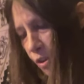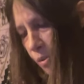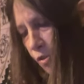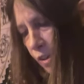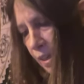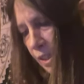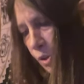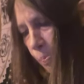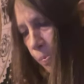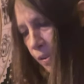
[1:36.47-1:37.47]

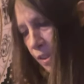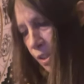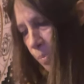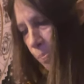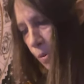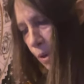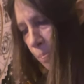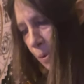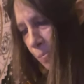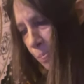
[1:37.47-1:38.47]
Greenwich Police
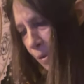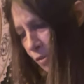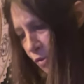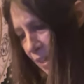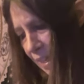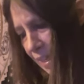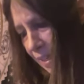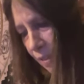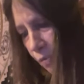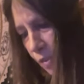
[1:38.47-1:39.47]
Department Marine
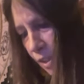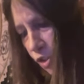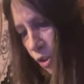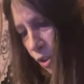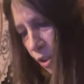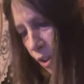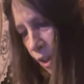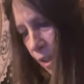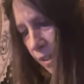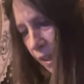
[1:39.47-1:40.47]
Division,
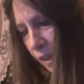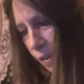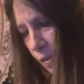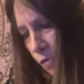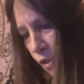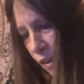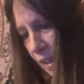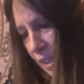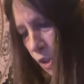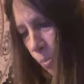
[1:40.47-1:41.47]
Town of
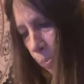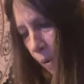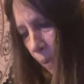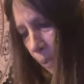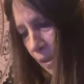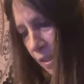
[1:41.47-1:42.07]
Greenwich Public